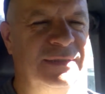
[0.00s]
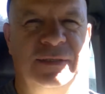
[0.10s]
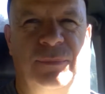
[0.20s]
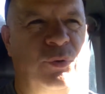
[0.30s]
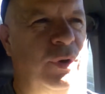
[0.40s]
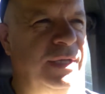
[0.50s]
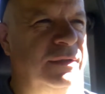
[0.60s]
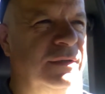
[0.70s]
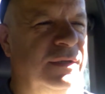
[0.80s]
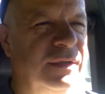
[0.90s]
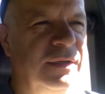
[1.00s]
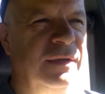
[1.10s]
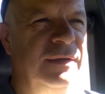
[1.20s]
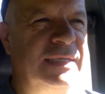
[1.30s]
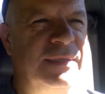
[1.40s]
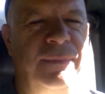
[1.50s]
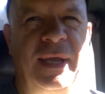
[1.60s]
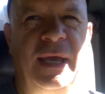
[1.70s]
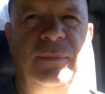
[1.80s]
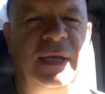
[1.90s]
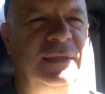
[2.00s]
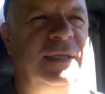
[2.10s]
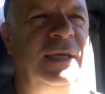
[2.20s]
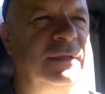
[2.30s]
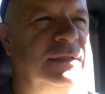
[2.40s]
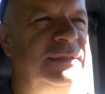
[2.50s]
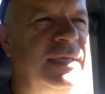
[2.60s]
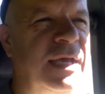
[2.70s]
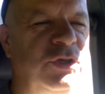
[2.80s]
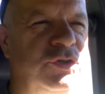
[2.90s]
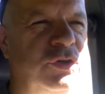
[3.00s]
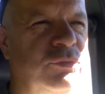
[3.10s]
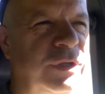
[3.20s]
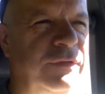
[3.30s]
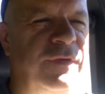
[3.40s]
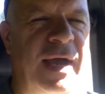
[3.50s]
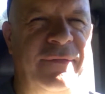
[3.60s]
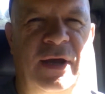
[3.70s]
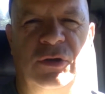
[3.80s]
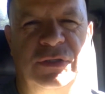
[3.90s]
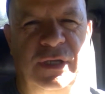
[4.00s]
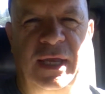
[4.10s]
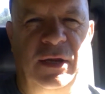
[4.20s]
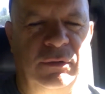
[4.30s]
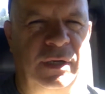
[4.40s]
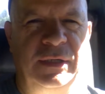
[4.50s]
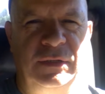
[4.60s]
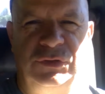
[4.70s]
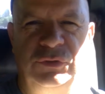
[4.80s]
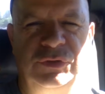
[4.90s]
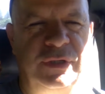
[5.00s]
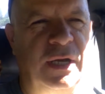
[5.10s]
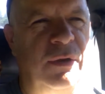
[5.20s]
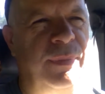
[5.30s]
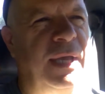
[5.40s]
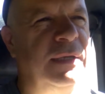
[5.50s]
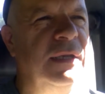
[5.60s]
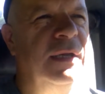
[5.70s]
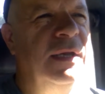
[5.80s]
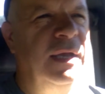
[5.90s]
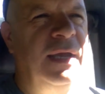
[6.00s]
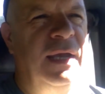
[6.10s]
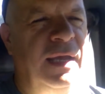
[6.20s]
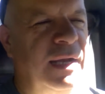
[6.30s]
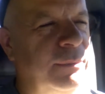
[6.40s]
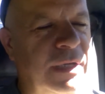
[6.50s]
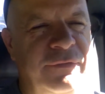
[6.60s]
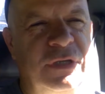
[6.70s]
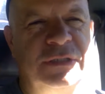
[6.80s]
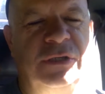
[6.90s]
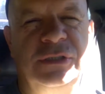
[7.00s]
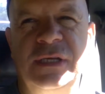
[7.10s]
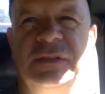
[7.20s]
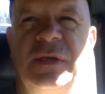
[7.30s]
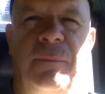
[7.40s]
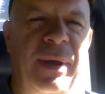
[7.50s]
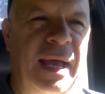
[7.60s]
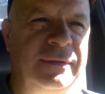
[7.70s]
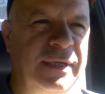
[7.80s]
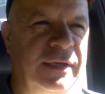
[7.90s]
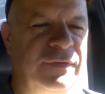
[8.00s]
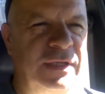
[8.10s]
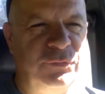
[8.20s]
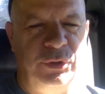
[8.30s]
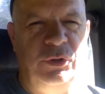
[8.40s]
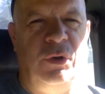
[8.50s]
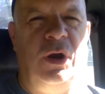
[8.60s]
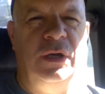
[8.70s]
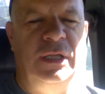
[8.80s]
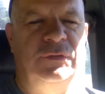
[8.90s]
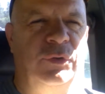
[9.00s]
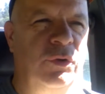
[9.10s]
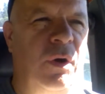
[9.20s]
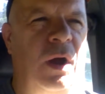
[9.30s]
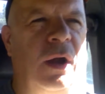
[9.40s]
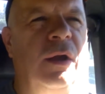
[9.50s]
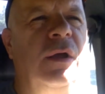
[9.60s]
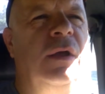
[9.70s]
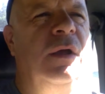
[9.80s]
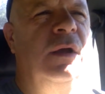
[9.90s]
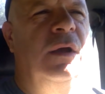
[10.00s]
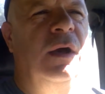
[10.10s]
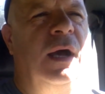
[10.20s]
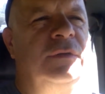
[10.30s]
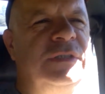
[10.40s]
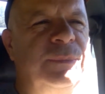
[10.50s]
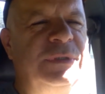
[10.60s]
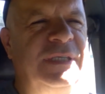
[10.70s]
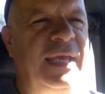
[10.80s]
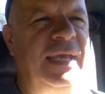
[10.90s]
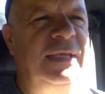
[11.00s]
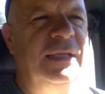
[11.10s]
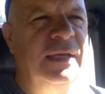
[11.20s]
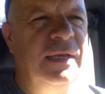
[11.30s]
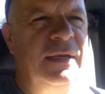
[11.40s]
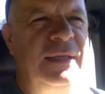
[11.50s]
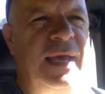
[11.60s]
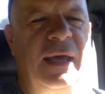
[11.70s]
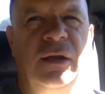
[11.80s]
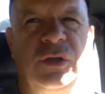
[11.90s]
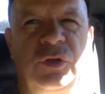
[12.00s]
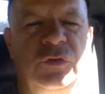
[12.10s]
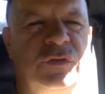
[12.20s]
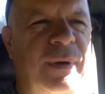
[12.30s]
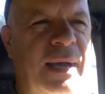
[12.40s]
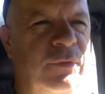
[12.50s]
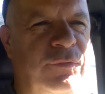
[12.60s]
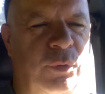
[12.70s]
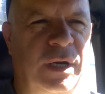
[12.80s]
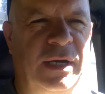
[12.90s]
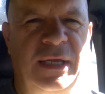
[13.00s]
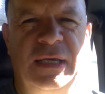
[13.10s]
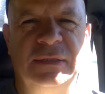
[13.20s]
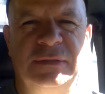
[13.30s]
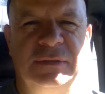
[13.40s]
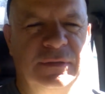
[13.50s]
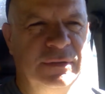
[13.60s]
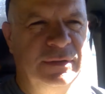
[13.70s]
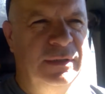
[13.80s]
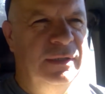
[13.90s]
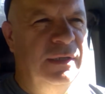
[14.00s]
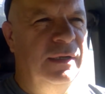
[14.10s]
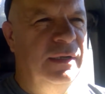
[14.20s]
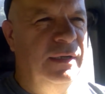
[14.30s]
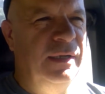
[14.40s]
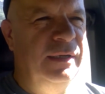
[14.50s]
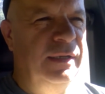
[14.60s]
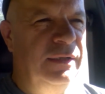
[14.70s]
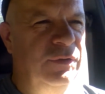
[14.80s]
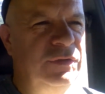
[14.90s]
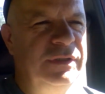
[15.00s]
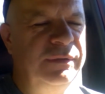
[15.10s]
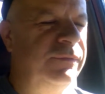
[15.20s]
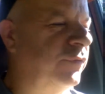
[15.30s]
That's not the point. That's a man-made thing to say that you should read five hours a day, or right as soon as you get out of bed. And I'm not even necessarily saying that's a bad thing. If that's where you are, that's where you are. I'm simply saying that use the Bible for what it is. Use